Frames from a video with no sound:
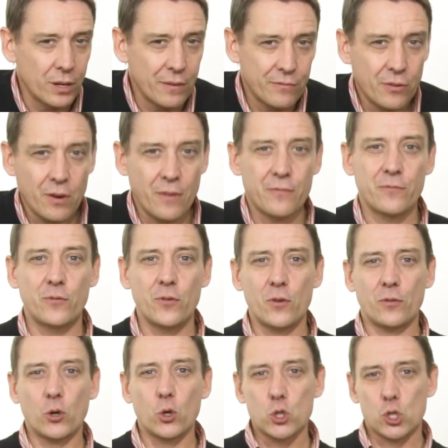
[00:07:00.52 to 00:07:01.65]
looking for a
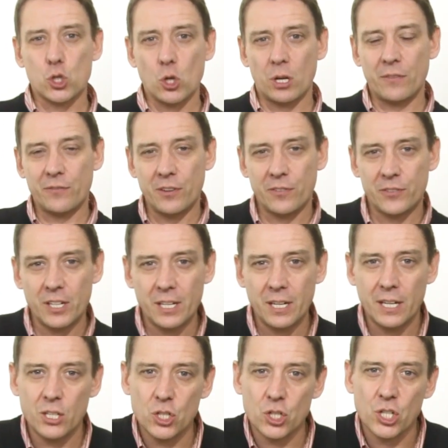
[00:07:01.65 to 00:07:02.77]
good solid
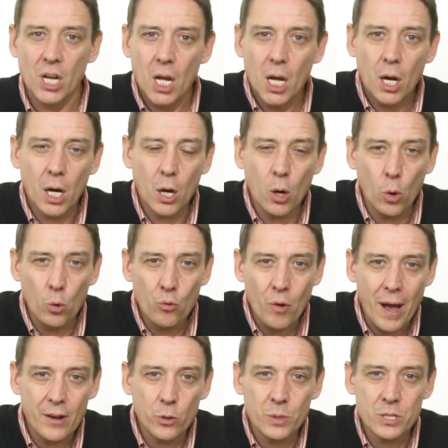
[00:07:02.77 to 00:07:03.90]
15-inch
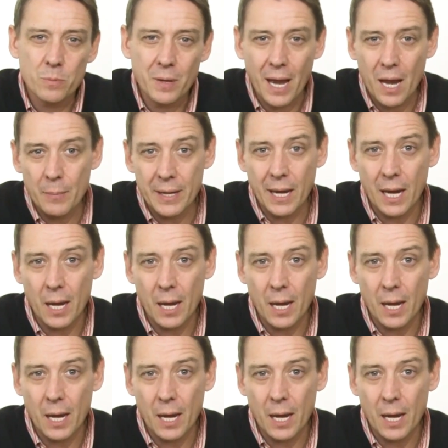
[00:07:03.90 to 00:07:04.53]
all-rounder with some gaming